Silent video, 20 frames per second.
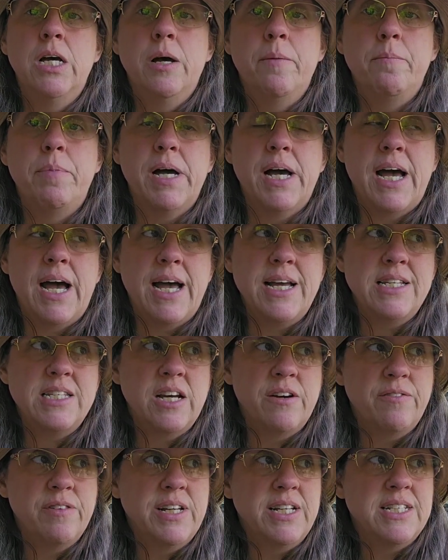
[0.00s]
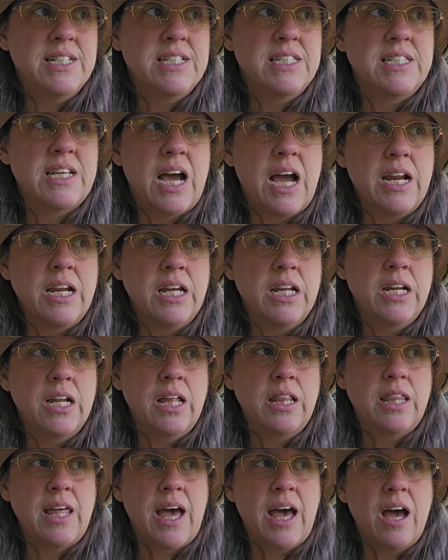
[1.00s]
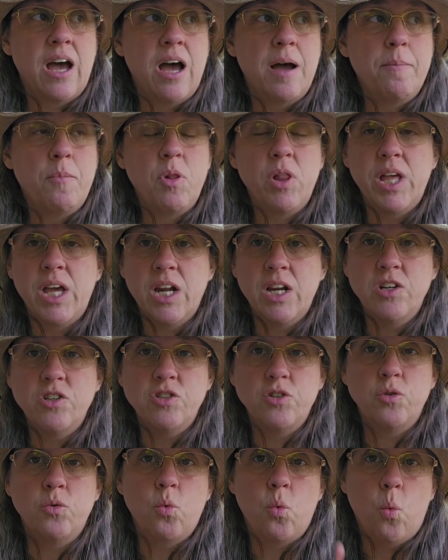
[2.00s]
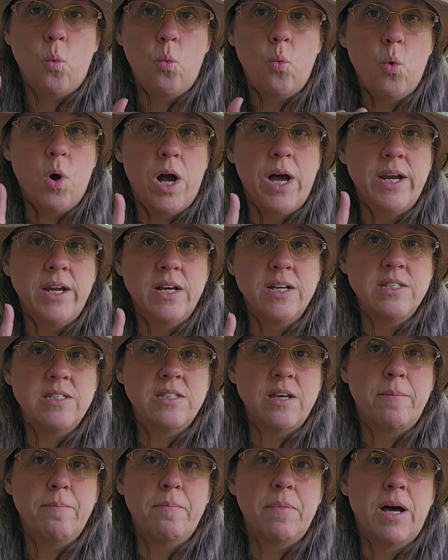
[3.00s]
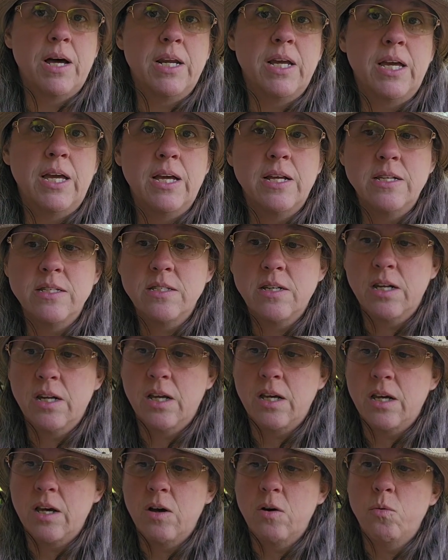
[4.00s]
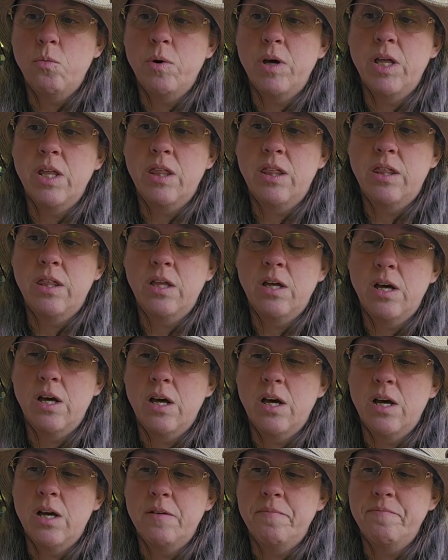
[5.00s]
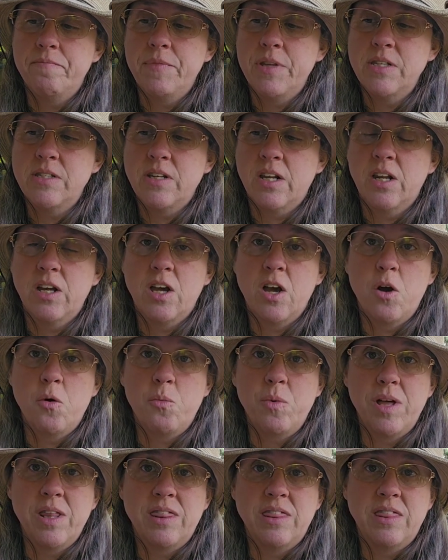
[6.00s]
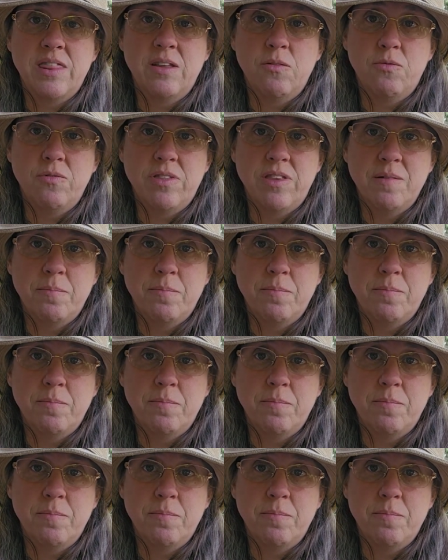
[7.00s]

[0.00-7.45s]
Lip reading: But I definitely decided that I'm only going to do one Sun Bunny, and it's going to go with the